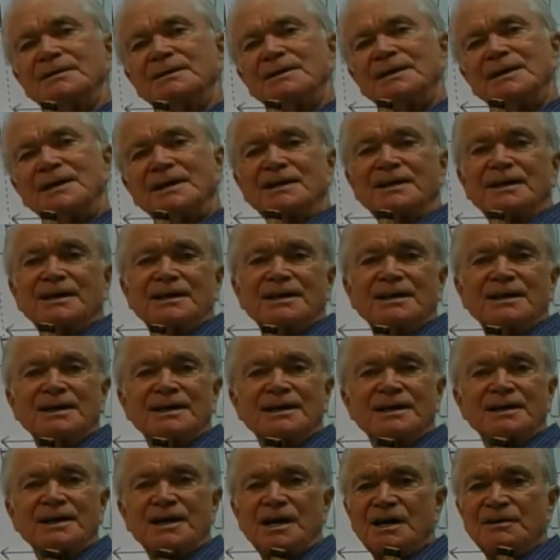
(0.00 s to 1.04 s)
a
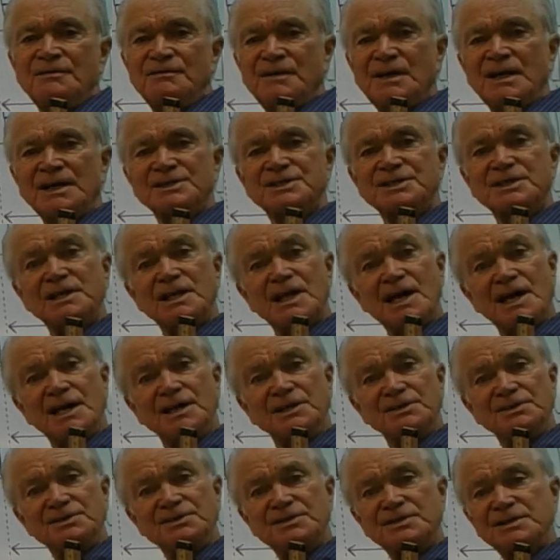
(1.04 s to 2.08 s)
convex
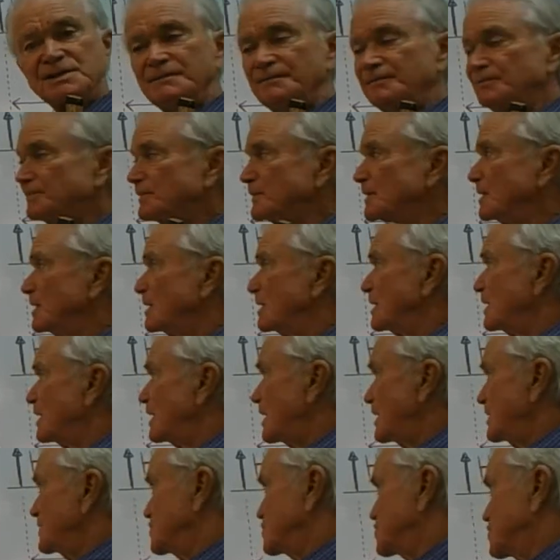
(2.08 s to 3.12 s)
lens.
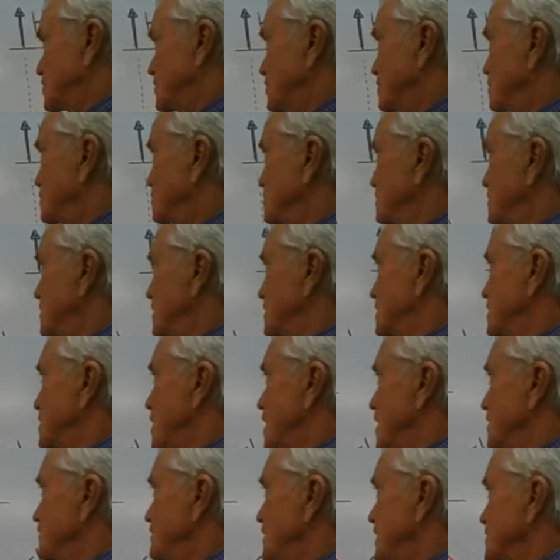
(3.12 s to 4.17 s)
I show a
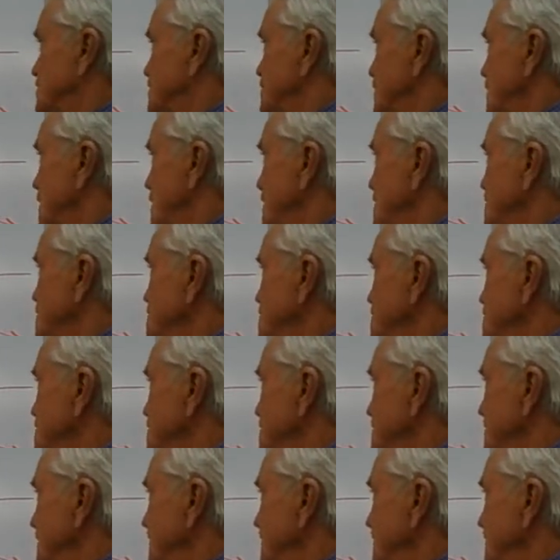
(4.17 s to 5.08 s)
convex lens,